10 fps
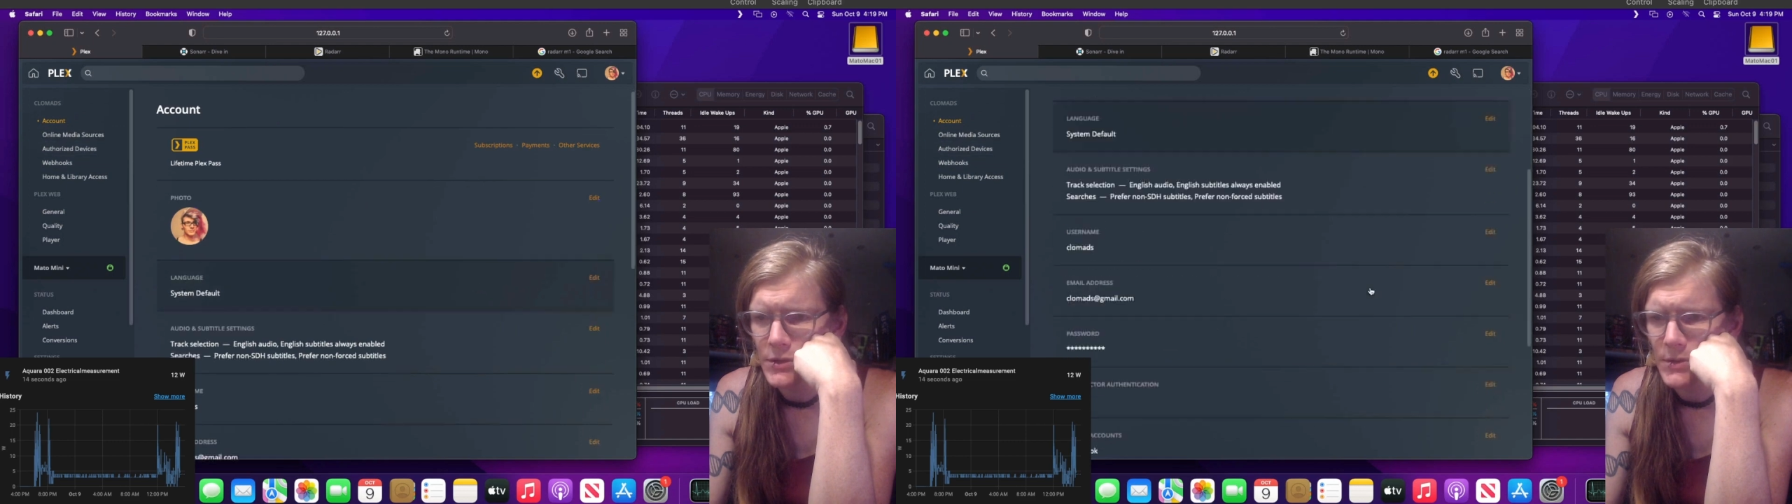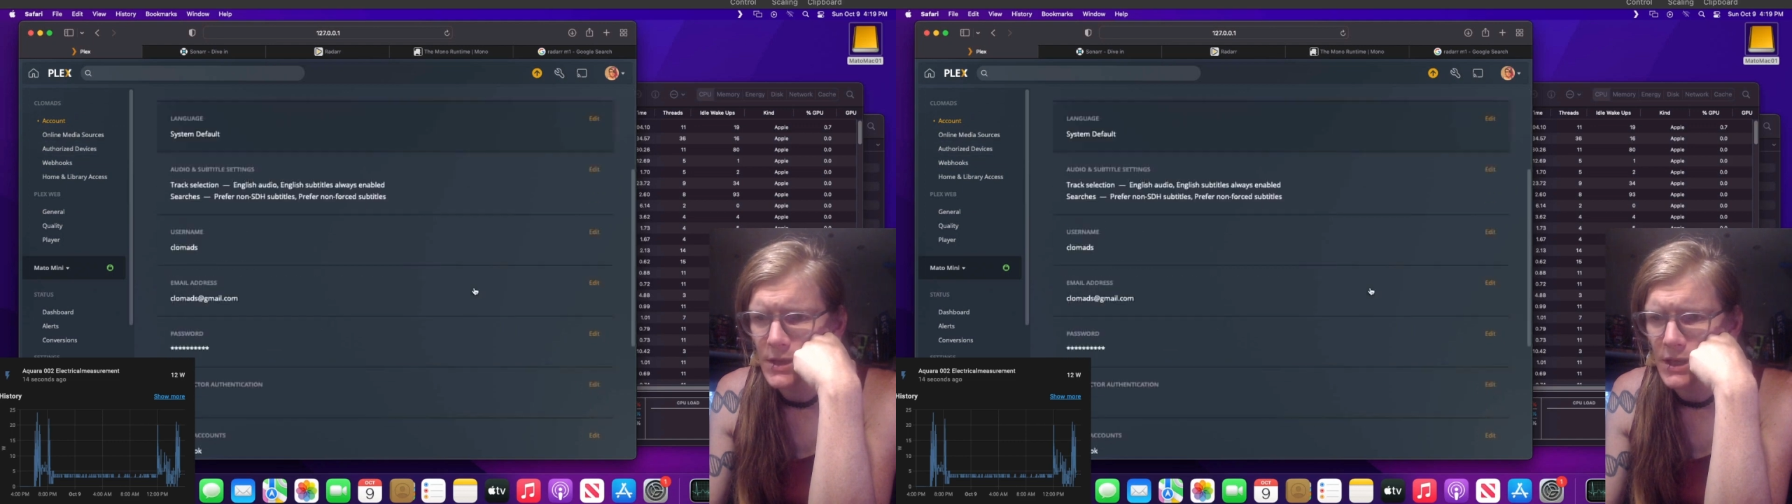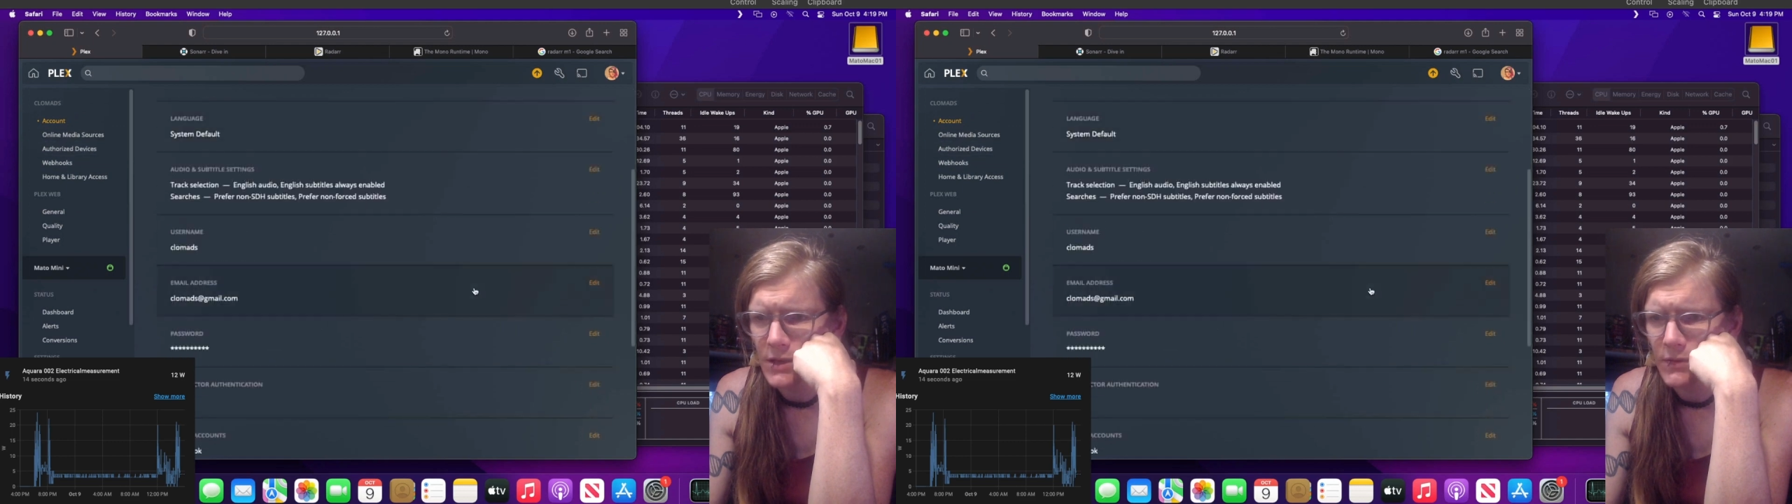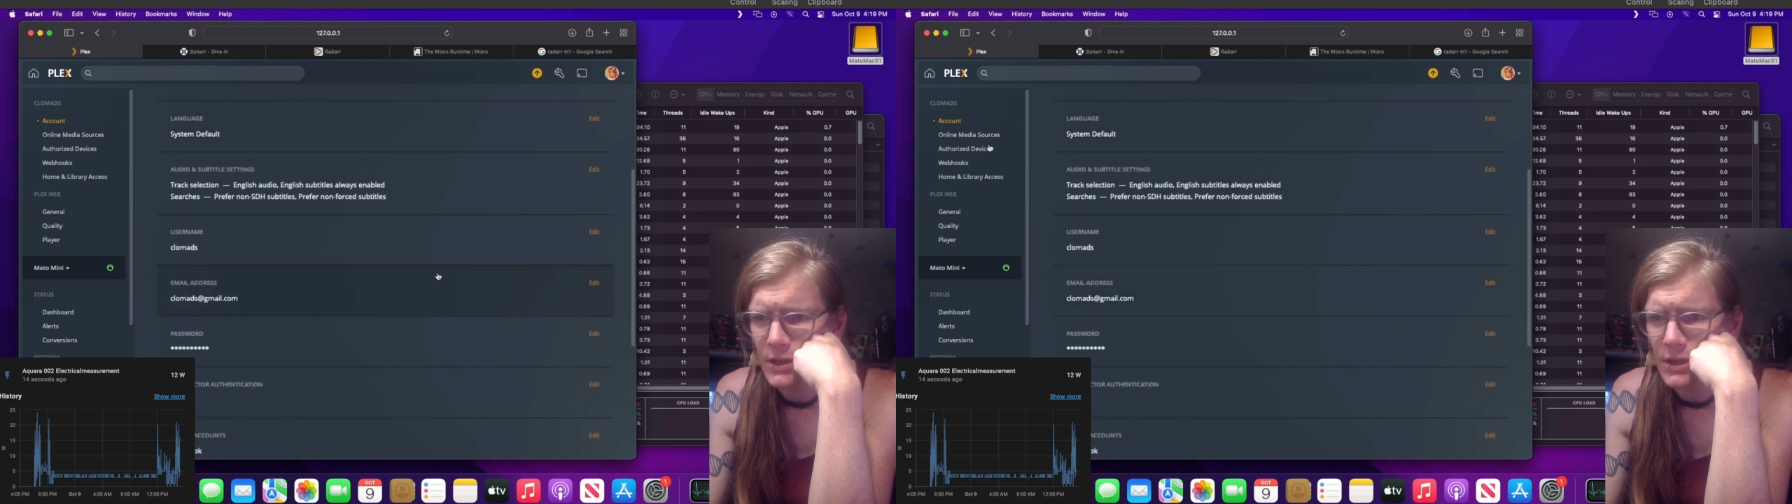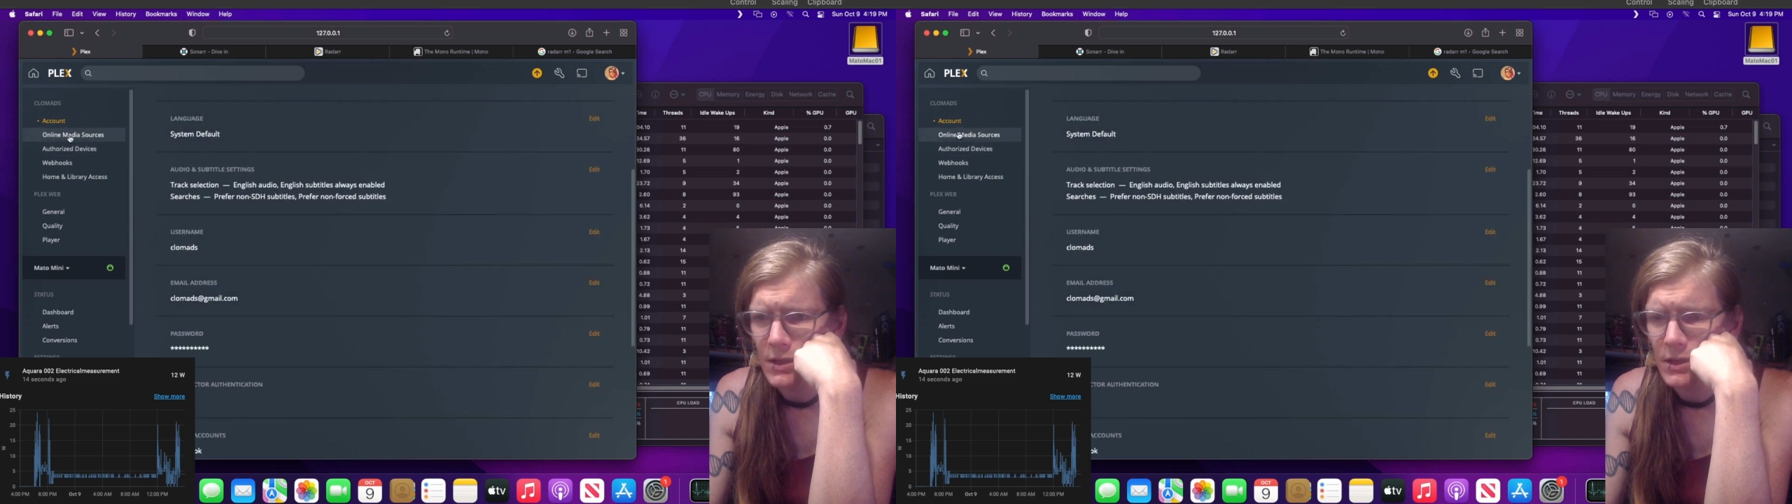we have in
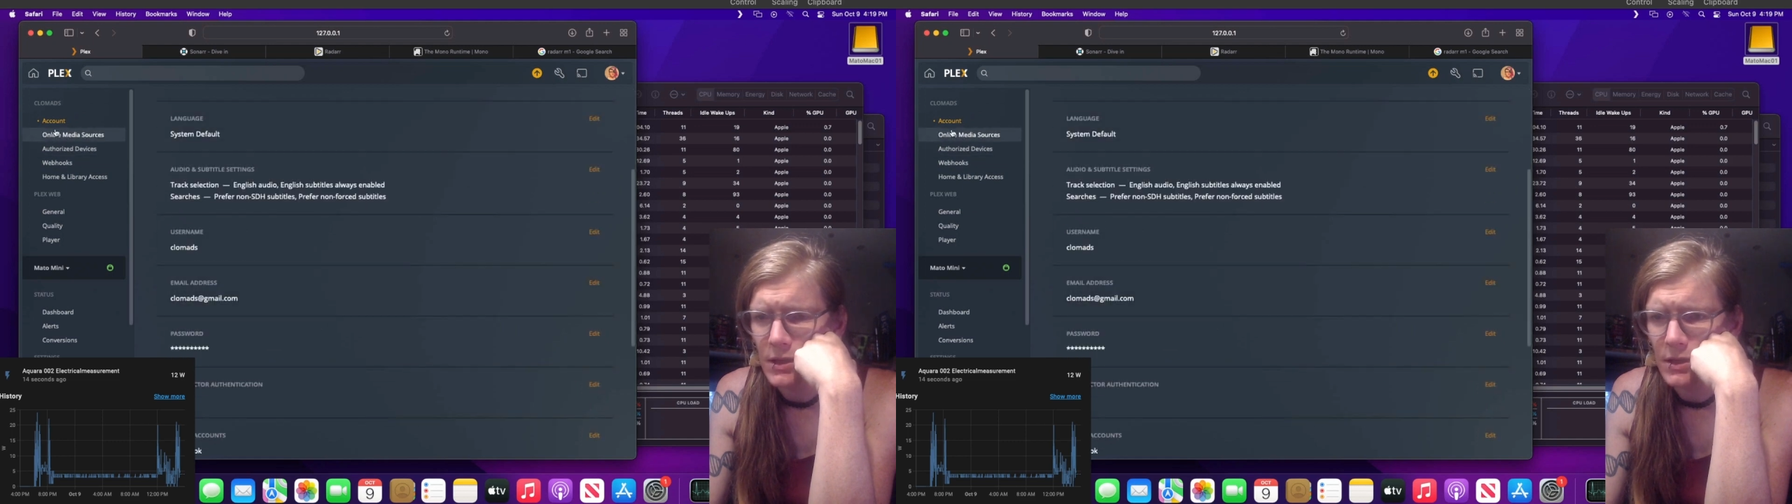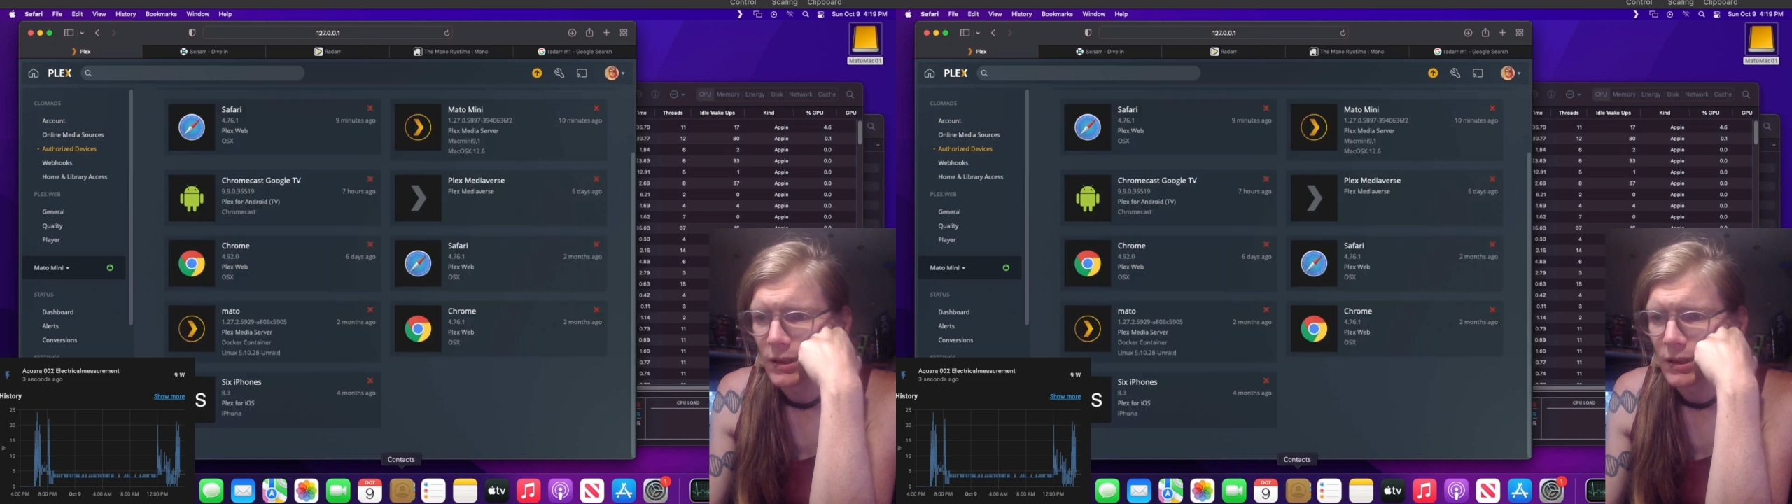here.